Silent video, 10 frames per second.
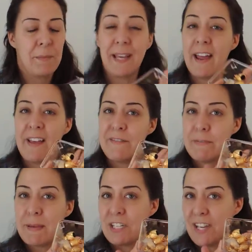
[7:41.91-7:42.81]
and we kind of
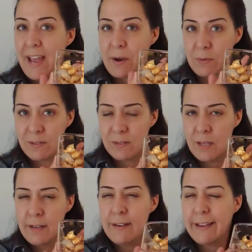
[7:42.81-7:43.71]
have a beachy house.
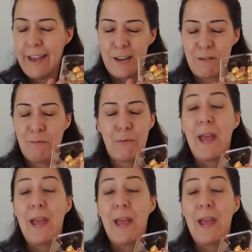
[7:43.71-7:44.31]
Not kind of.